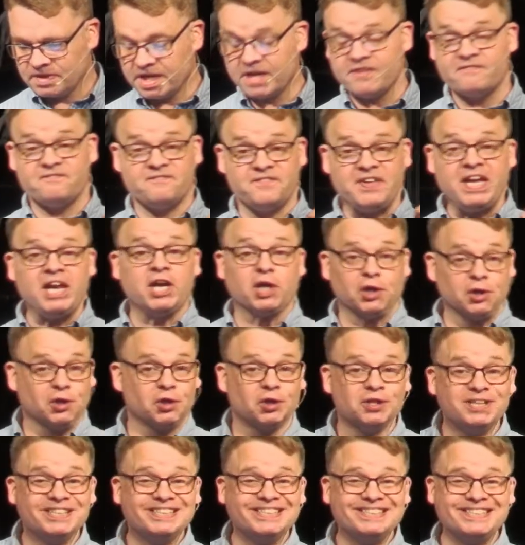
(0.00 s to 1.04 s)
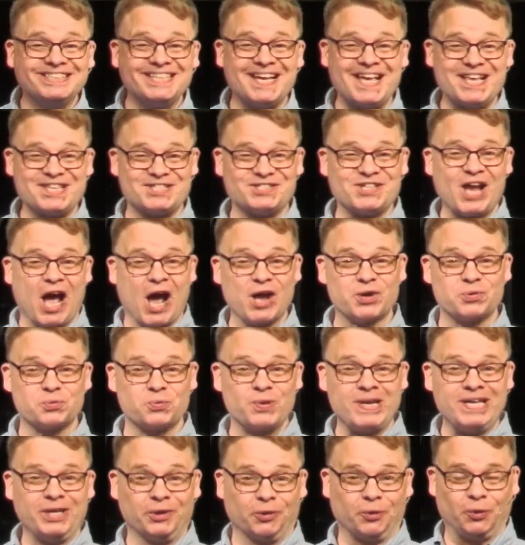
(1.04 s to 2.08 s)
Fear is not
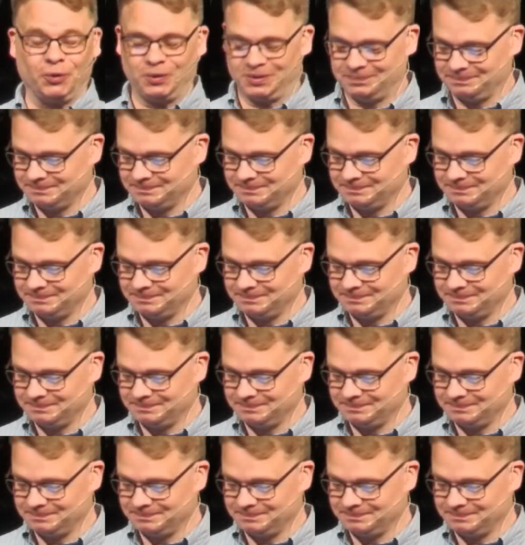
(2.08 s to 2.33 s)
real.